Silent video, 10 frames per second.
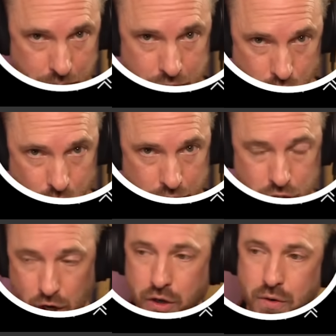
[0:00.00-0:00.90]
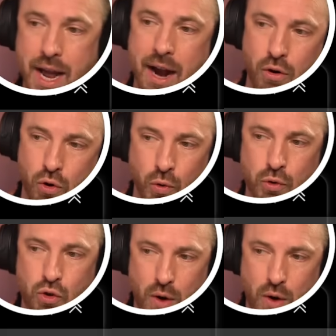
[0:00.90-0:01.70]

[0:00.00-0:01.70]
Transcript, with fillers: to install and show you now called